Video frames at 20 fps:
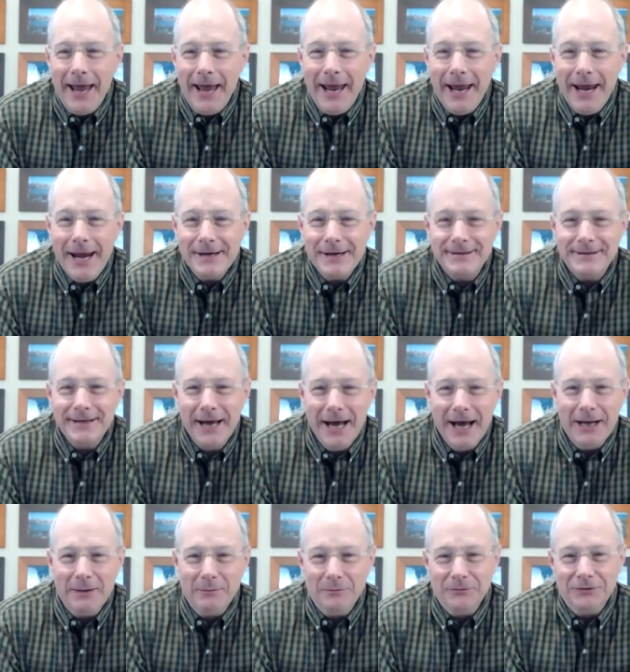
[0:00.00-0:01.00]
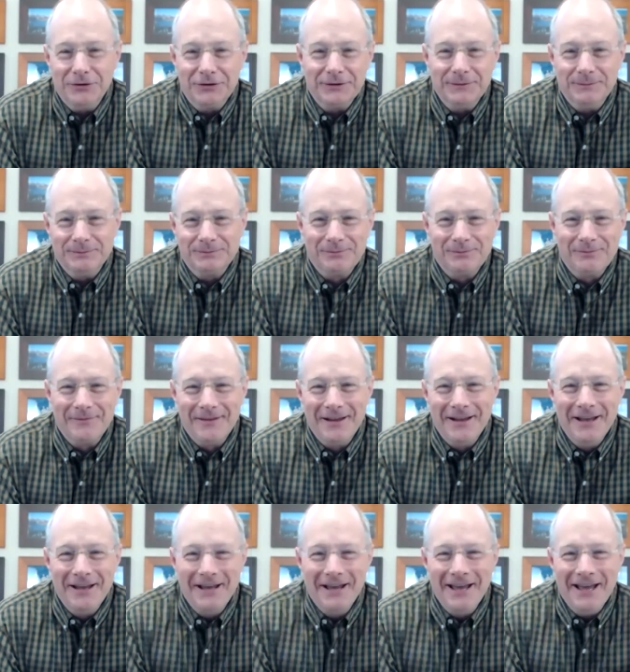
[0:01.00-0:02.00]
eight times.
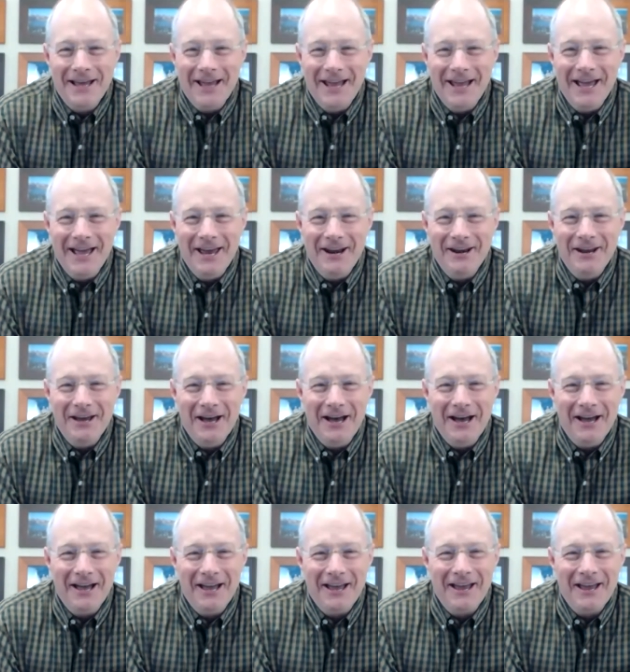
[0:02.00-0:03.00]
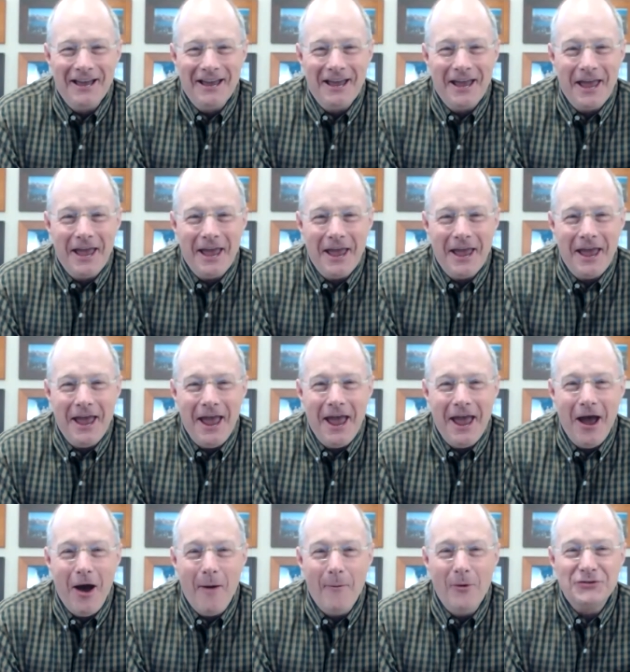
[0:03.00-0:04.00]
And uh, it,
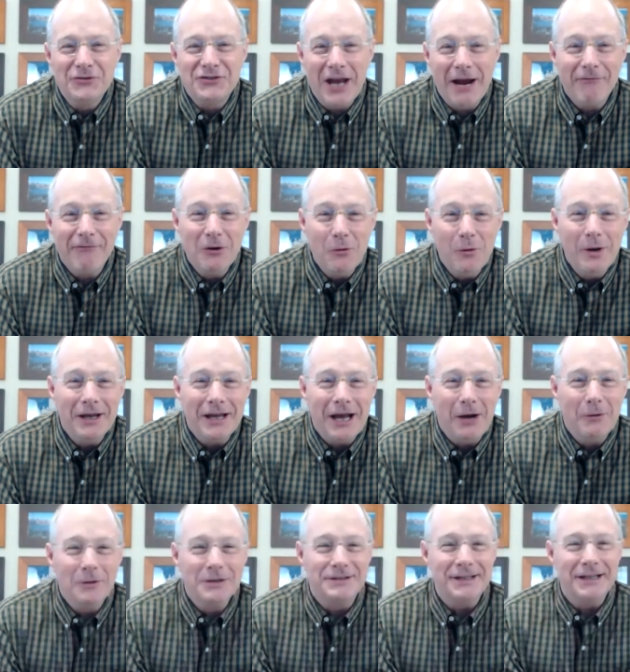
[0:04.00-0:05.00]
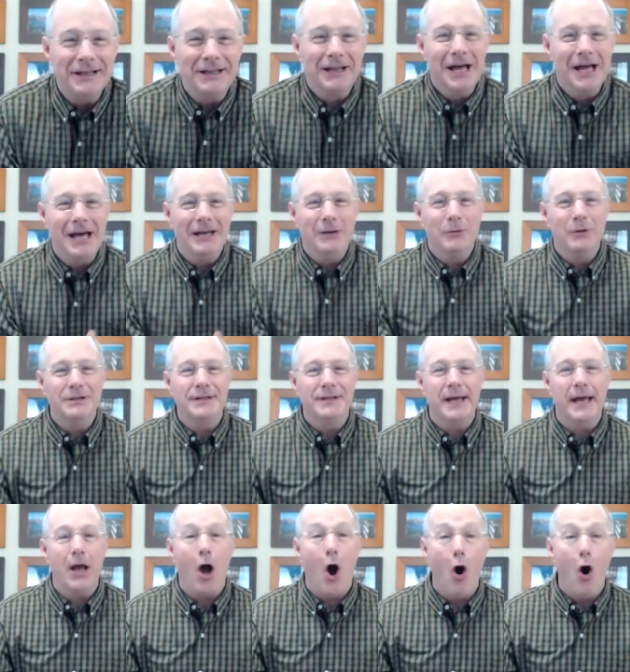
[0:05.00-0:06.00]
almost every week I would see Glenn, he would
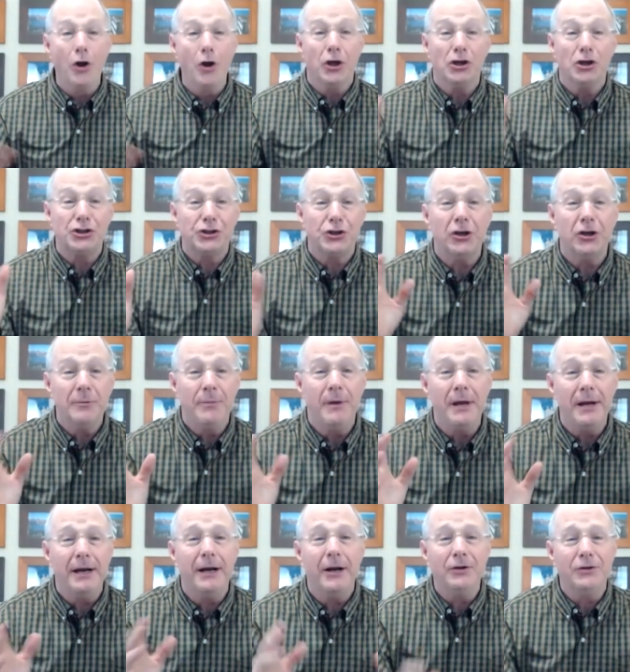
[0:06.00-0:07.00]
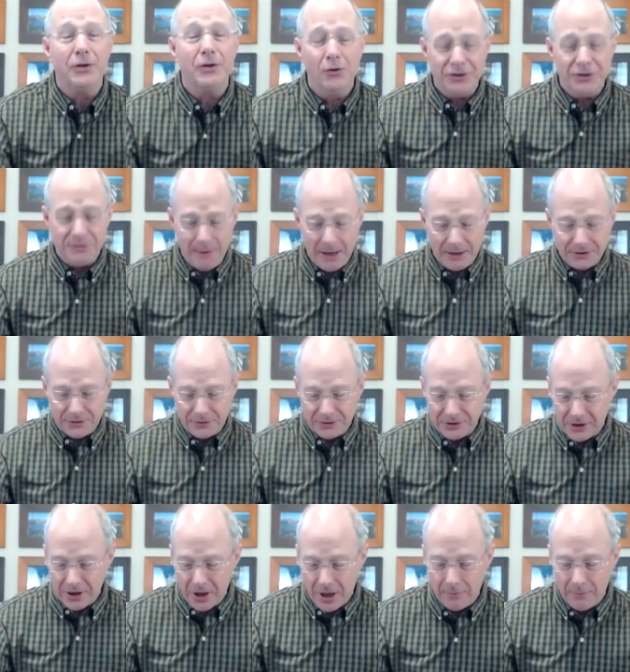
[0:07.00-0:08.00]
say, Oh, you should have been in our
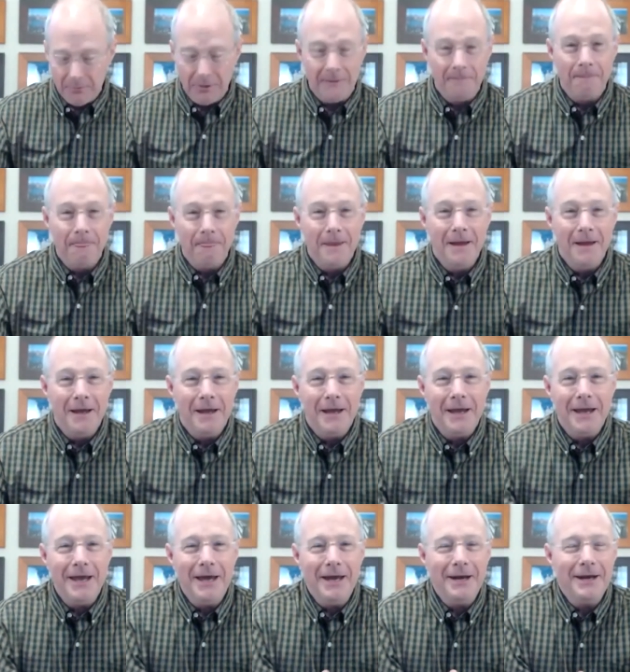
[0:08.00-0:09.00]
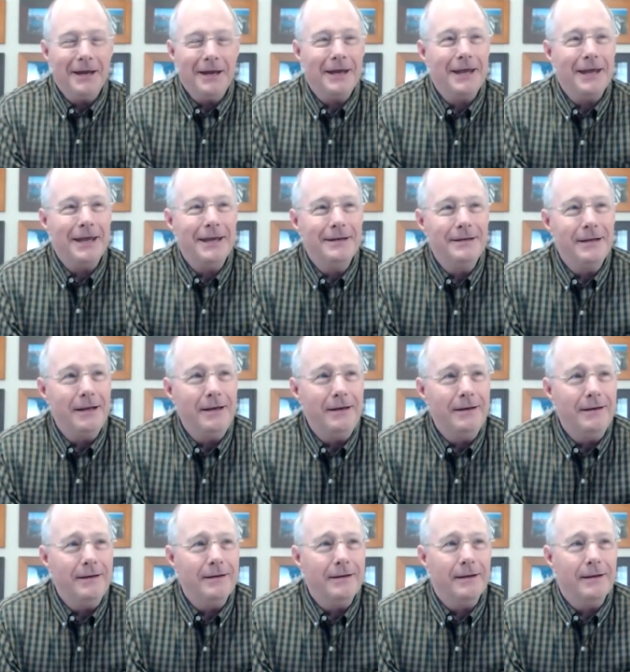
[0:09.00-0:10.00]
Toastmasters club. And he
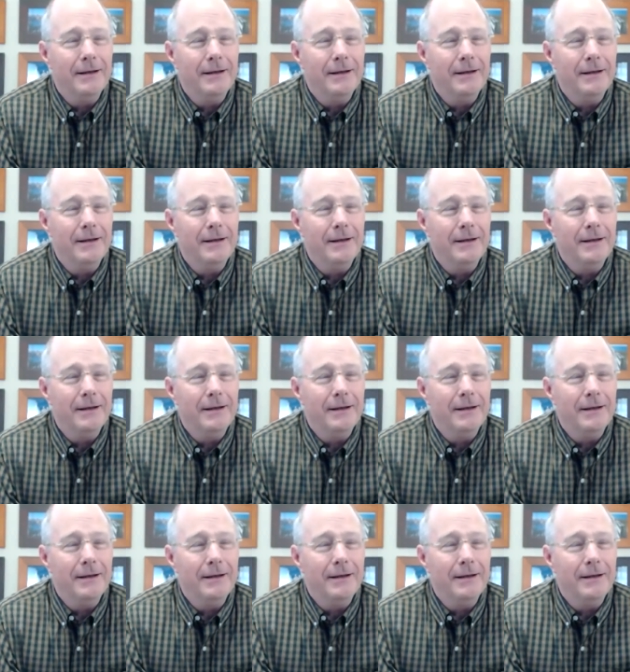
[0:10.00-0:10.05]
didn't.